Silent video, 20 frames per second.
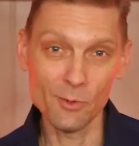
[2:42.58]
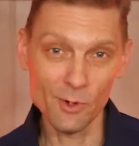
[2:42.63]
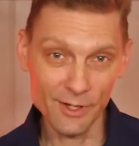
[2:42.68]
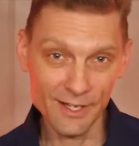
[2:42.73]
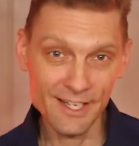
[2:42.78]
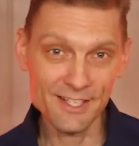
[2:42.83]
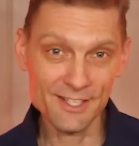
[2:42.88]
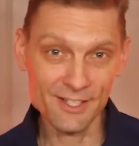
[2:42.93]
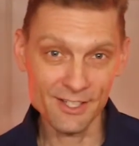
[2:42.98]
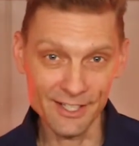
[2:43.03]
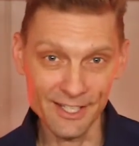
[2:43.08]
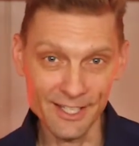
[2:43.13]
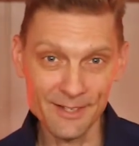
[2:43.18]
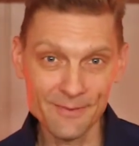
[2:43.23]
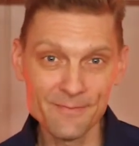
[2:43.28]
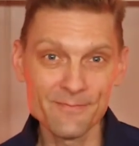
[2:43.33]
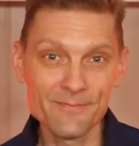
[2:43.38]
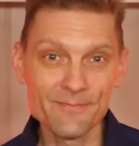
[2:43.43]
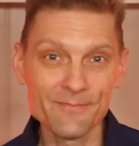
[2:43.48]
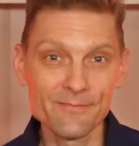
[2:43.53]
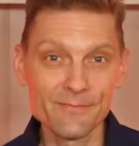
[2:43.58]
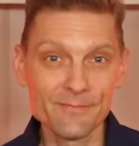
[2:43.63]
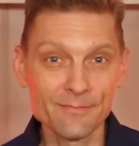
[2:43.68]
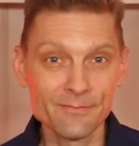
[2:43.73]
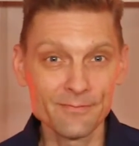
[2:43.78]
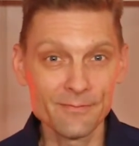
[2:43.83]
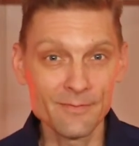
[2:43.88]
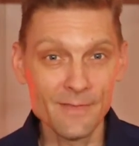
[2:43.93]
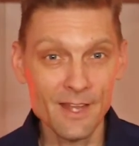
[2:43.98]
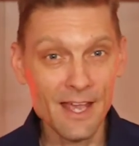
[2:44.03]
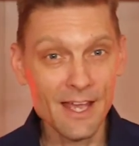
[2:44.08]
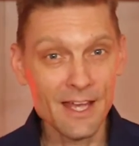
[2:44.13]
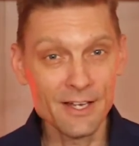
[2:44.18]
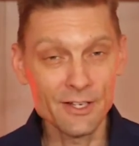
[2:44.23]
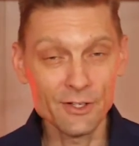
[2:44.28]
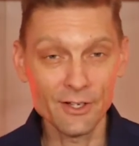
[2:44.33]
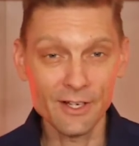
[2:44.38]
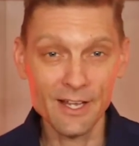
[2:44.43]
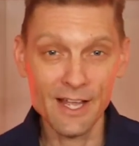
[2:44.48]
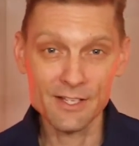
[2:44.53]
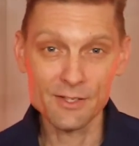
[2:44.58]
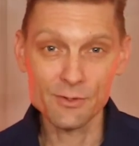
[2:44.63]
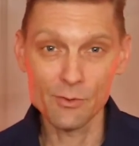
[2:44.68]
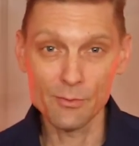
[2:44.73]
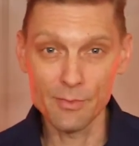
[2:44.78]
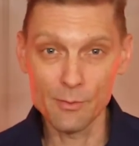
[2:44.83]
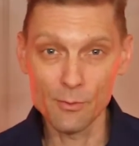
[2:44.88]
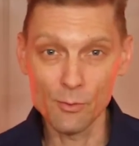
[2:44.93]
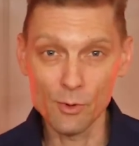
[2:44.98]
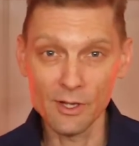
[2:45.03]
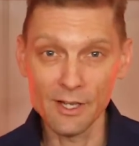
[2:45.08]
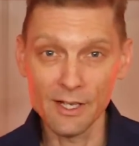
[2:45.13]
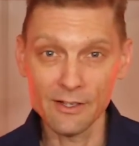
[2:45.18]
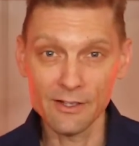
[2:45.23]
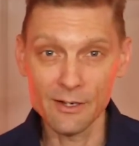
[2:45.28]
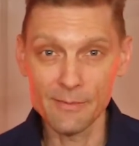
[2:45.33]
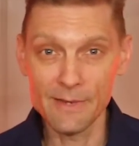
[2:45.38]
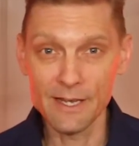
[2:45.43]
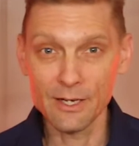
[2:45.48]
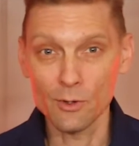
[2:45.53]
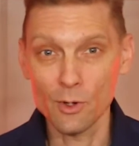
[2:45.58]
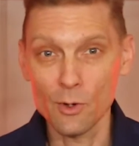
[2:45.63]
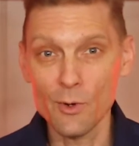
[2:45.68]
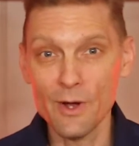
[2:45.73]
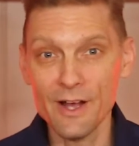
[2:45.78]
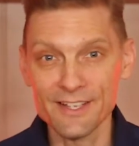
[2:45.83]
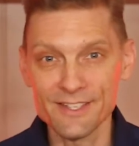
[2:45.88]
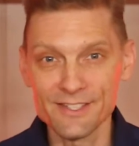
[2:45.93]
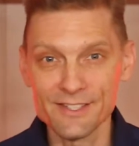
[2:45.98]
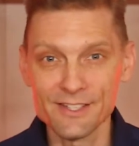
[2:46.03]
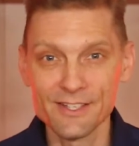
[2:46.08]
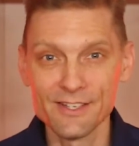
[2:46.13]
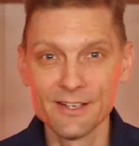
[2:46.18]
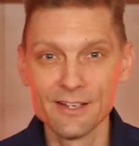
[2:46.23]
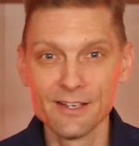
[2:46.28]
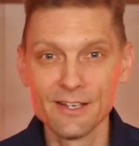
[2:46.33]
more easily, and your guests will be more likely to make requests.